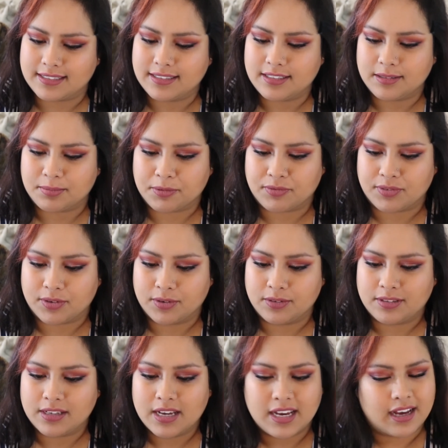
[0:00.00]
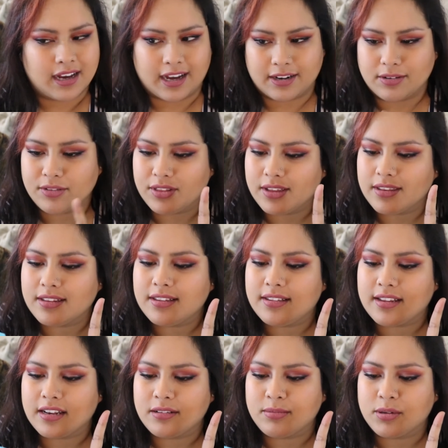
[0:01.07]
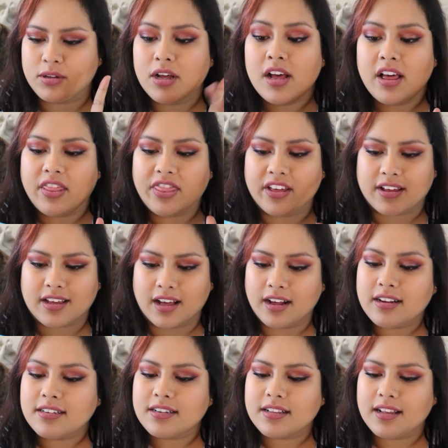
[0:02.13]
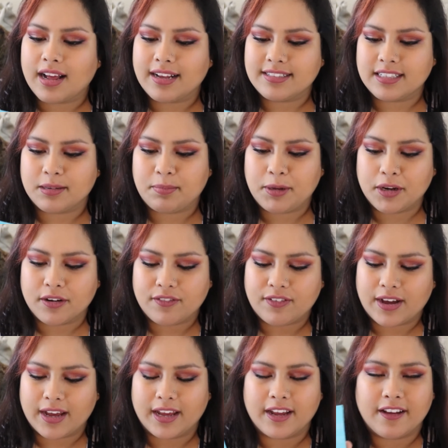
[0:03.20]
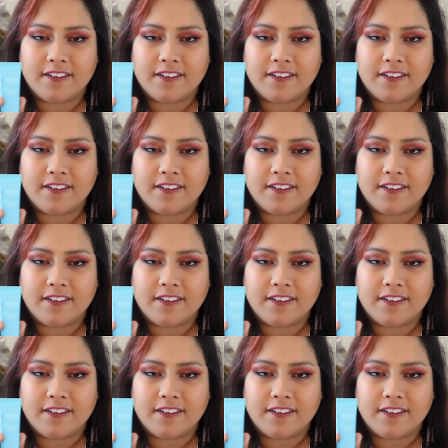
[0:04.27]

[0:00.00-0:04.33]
and Superfoods. I don't think this is edible. The Cult Classic Purifying